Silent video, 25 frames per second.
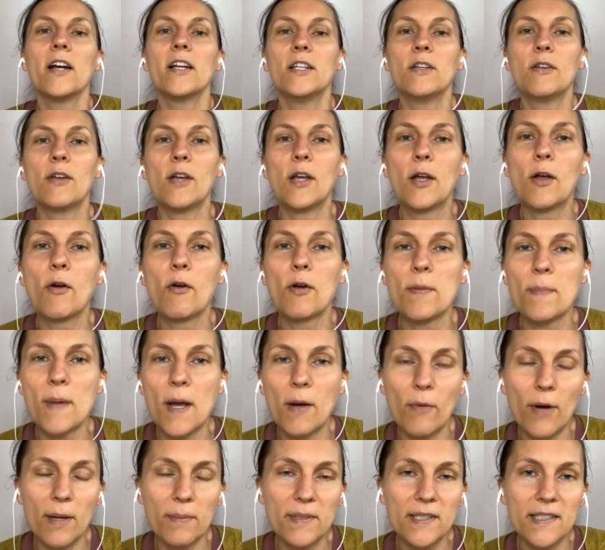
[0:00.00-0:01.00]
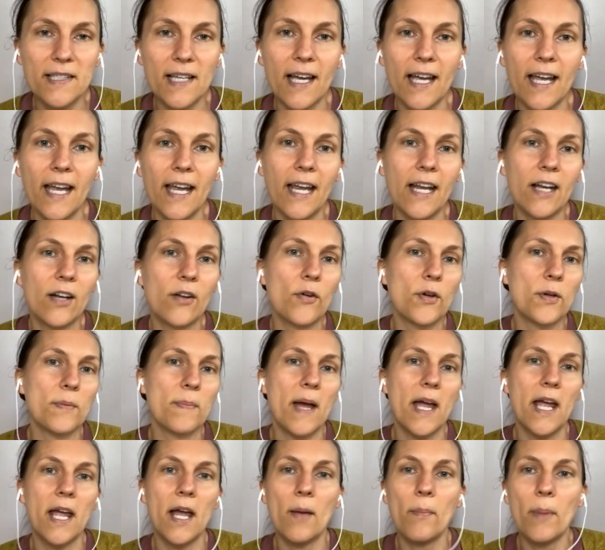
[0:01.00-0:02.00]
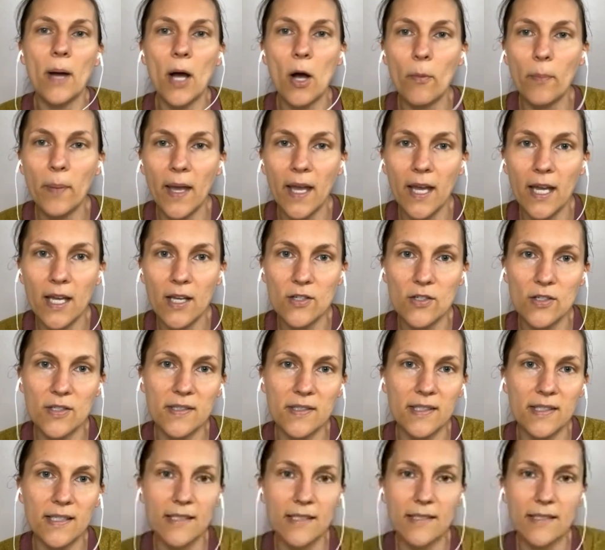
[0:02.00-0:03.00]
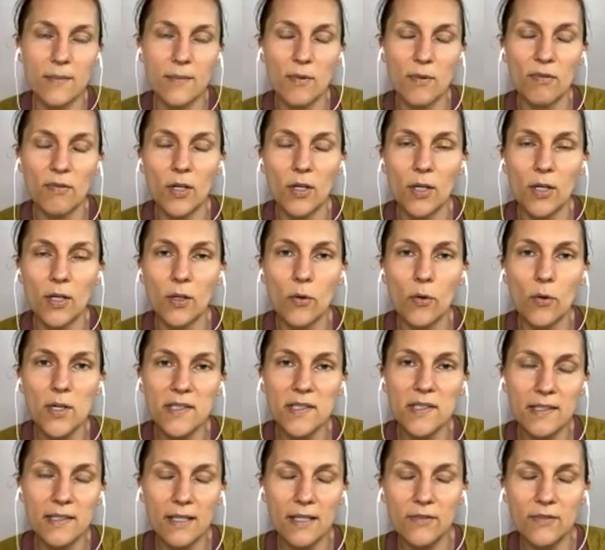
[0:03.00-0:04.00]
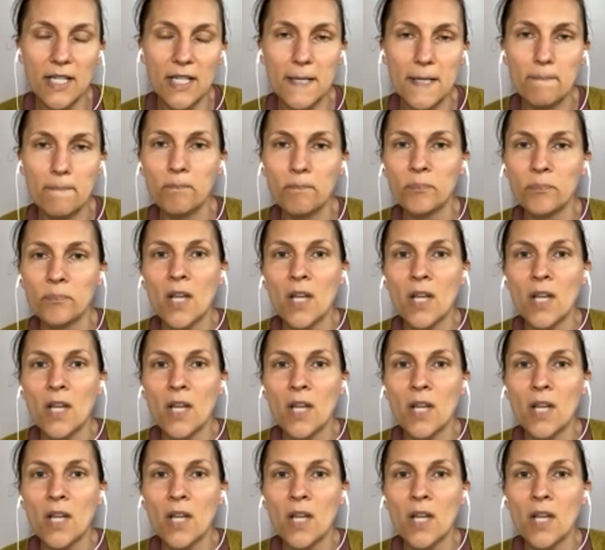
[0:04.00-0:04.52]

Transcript: you can go to my website, go to my About page, and see some of the courses I've done.